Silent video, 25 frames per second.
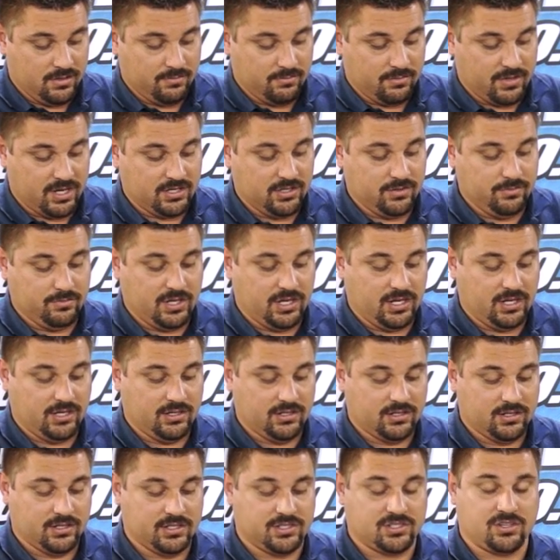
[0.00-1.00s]
Menu
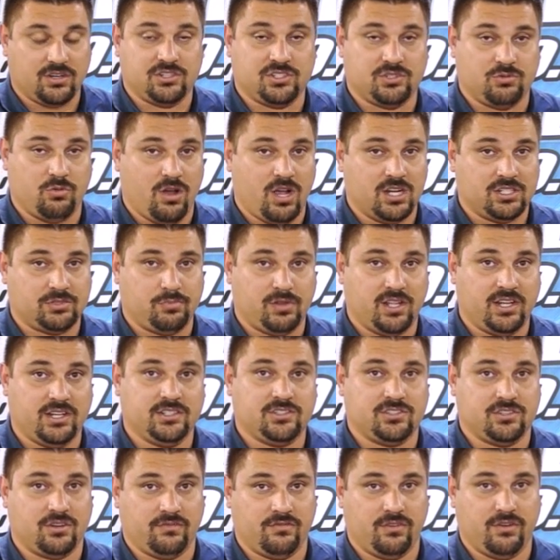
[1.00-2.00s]
B is our
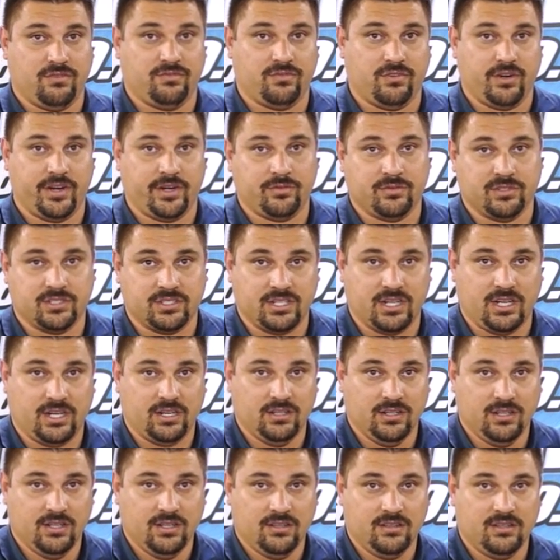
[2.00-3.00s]
swashplate servo frequency.
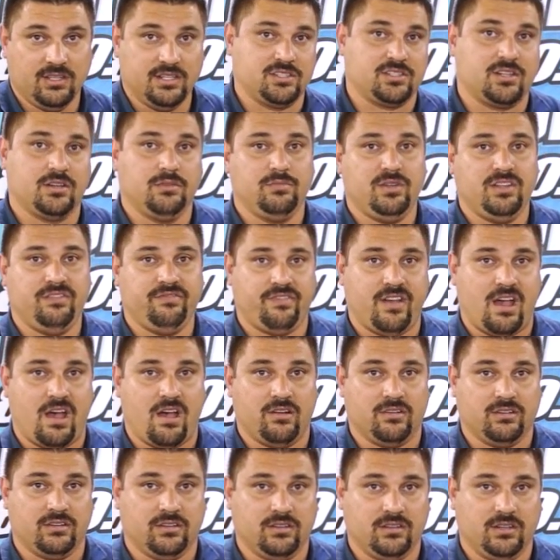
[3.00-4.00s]
This can be
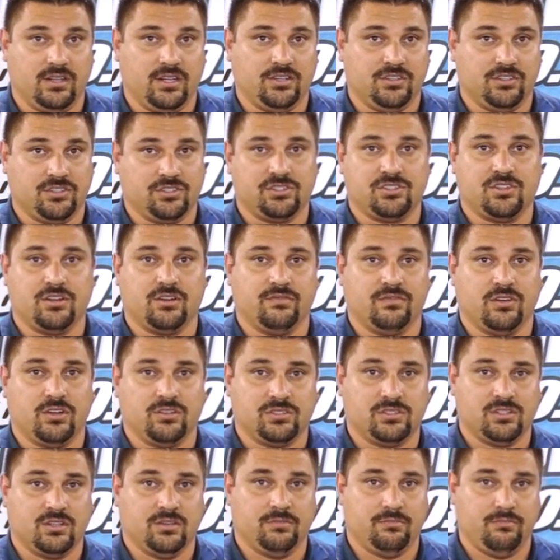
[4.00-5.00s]
found in your
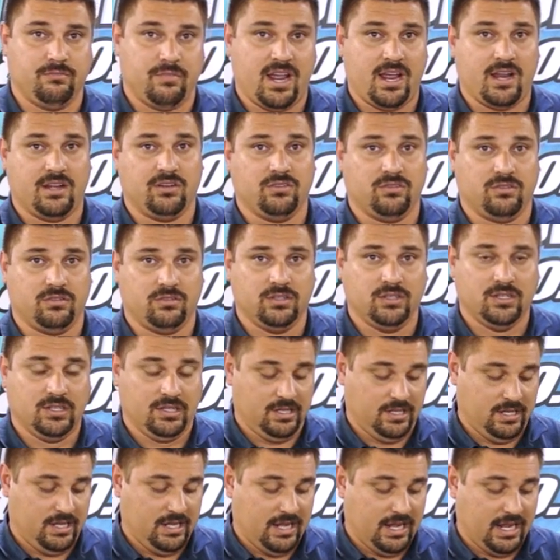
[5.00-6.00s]
servo's manual.
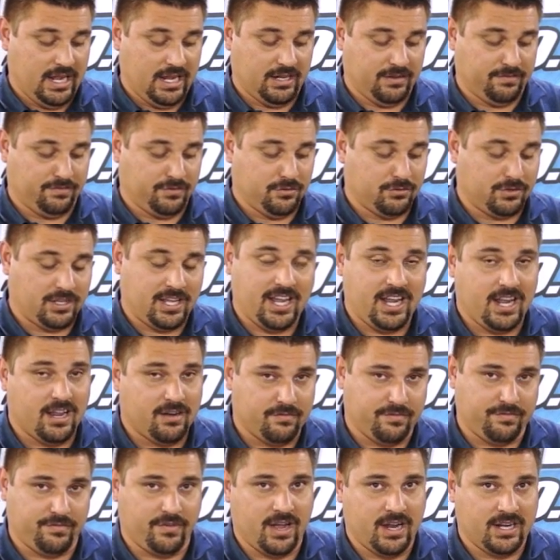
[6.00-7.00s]
And if you
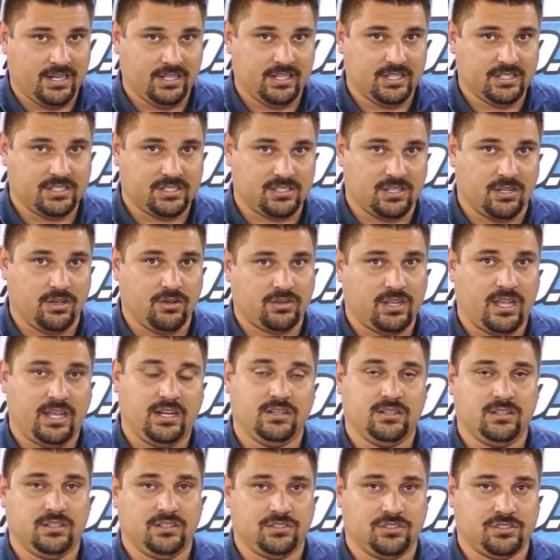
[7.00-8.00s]
can't find this
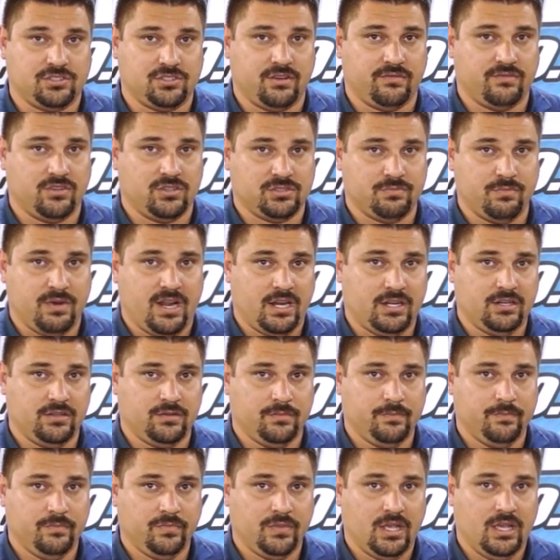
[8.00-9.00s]
located in your servo's
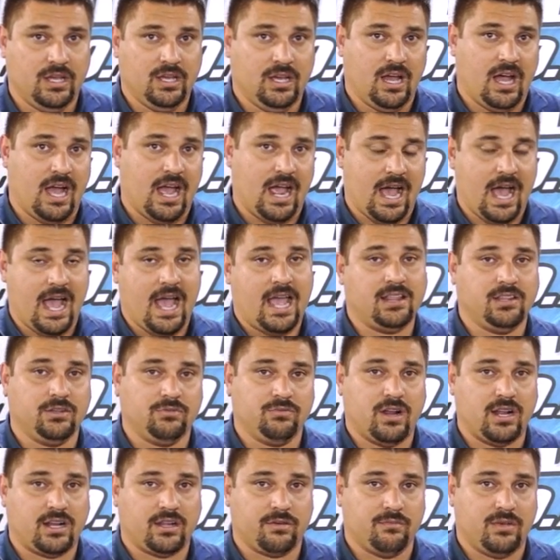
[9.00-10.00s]
manual, I highly
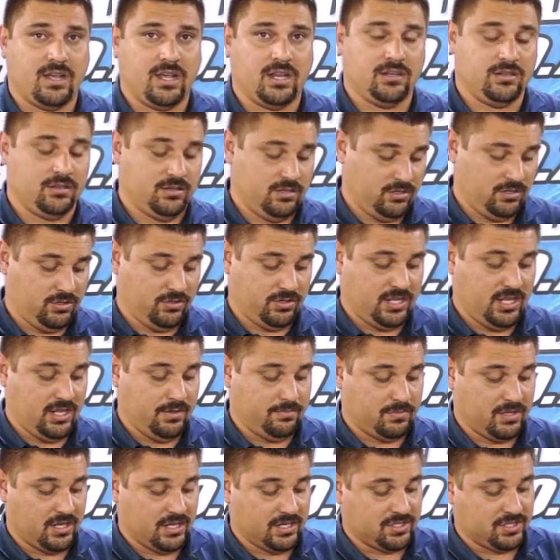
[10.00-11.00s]
recommend you
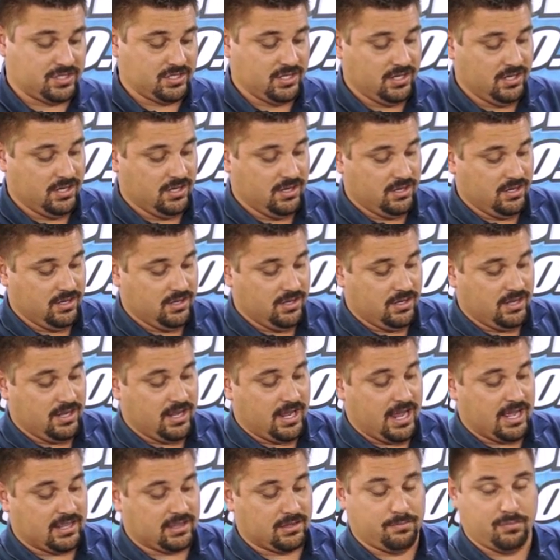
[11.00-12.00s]
keep this
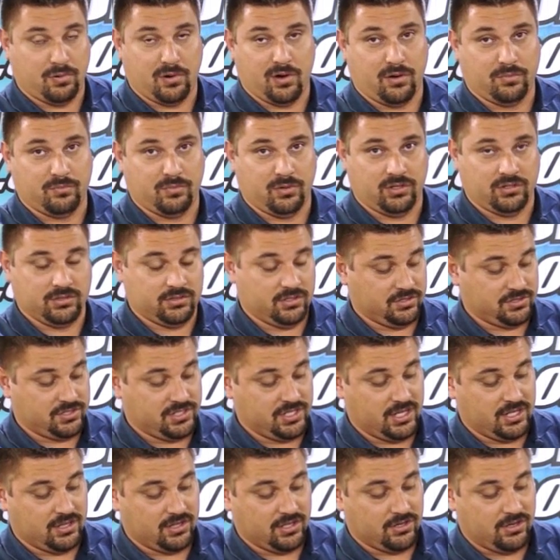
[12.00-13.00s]
at the purple. You'll
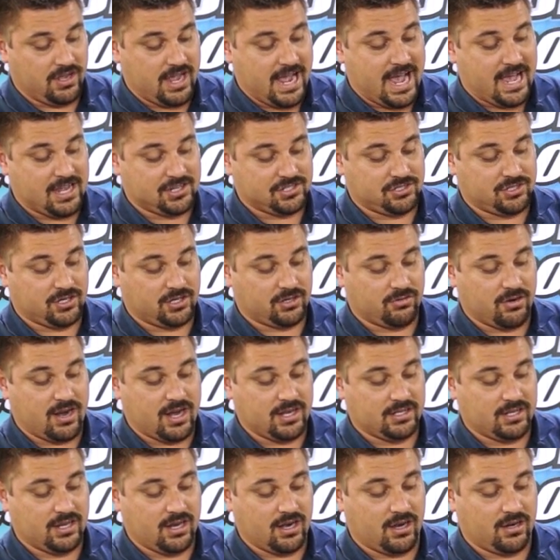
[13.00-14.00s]
see a little asterisk
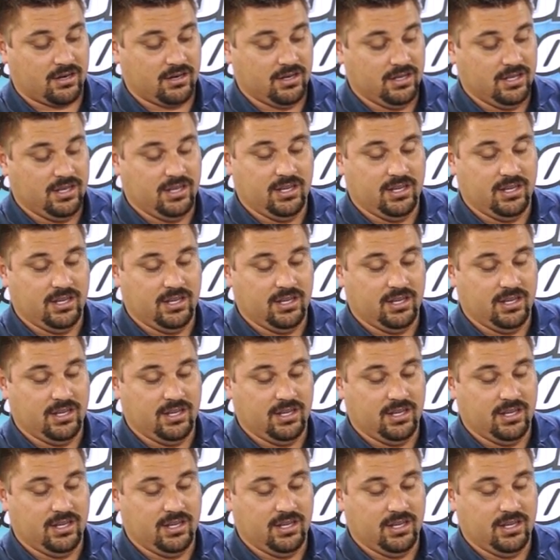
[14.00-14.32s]
right there.